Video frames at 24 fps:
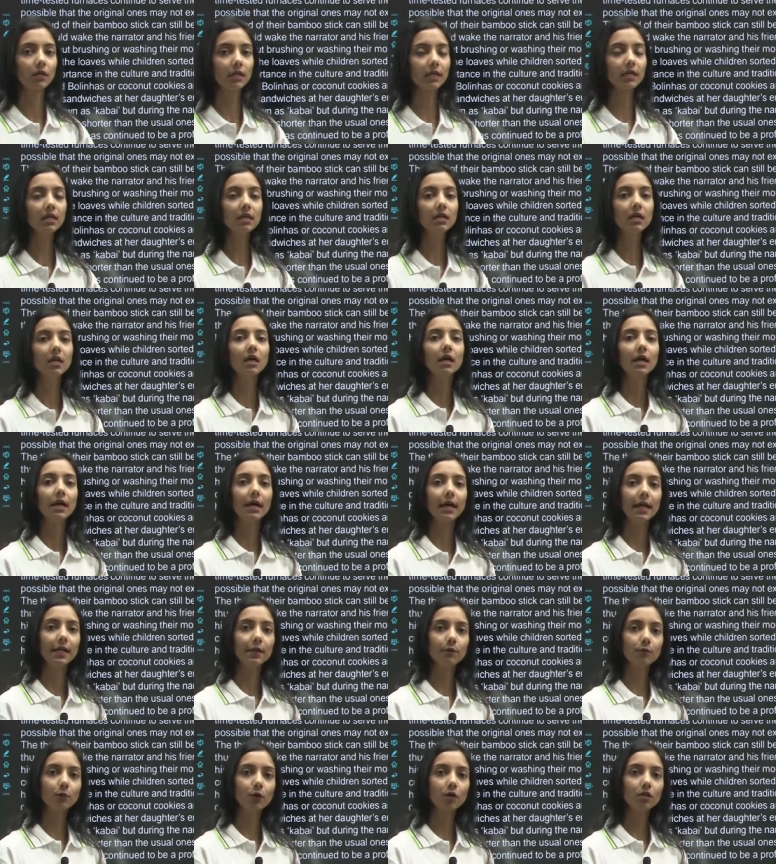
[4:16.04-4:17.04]
Okay,
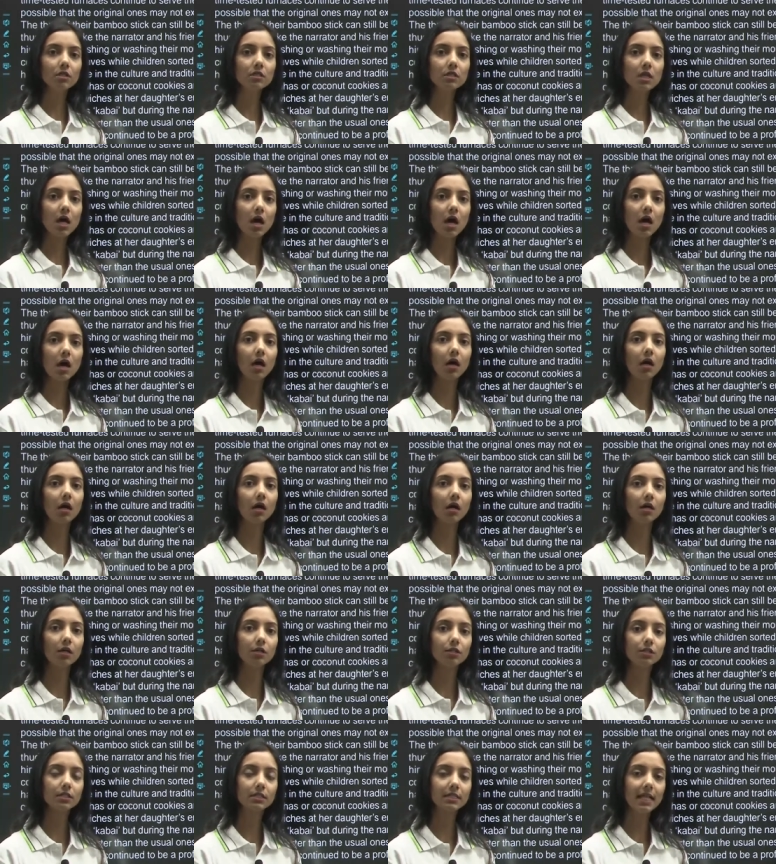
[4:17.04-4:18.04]
it was
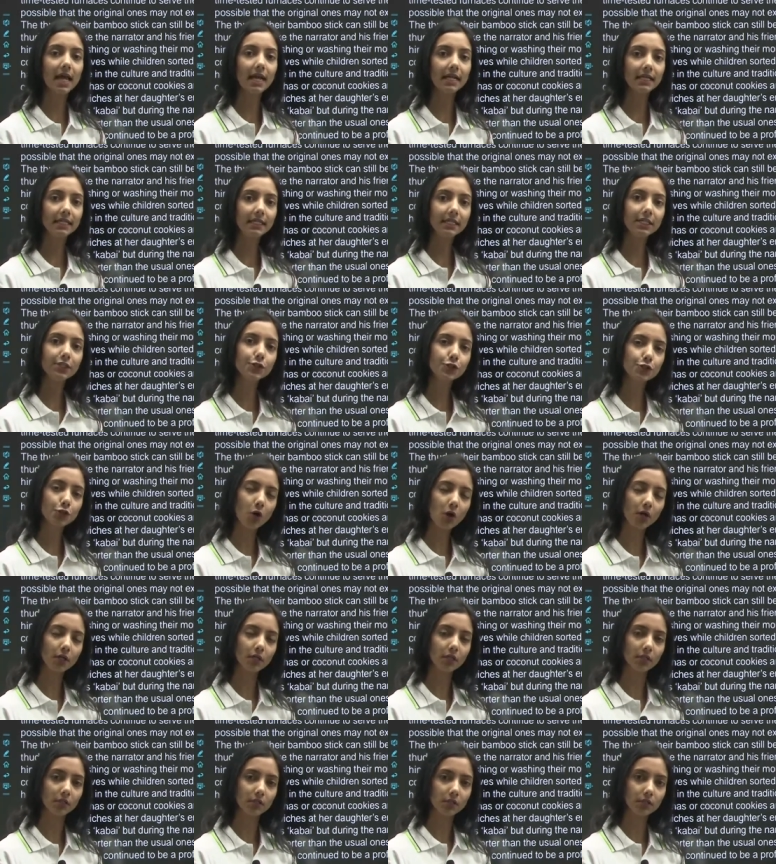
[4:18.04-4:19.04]
uh, slightly
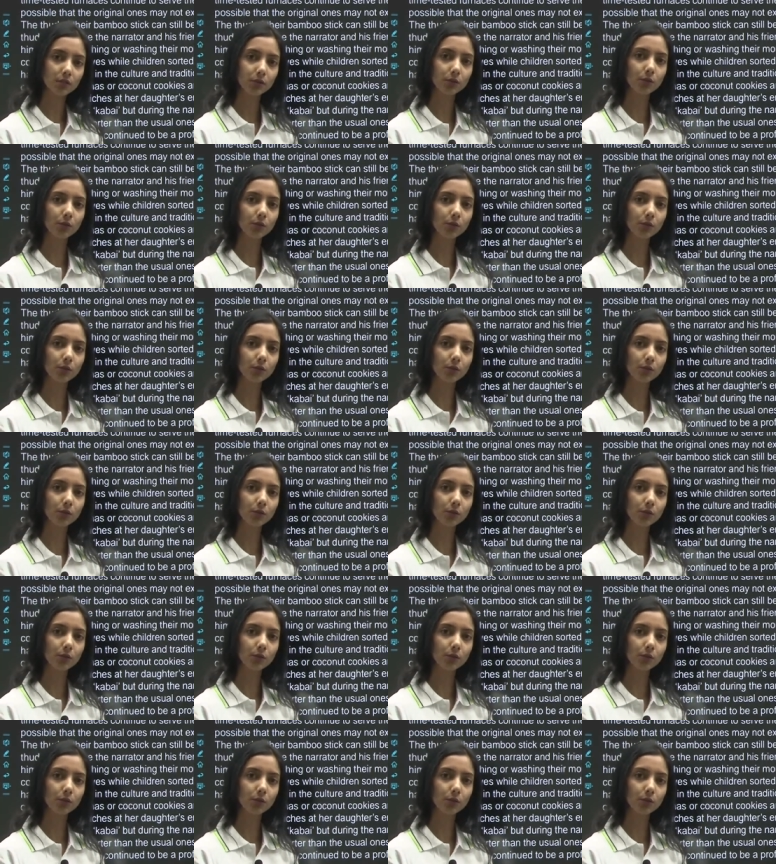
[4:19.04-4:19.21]
shorter.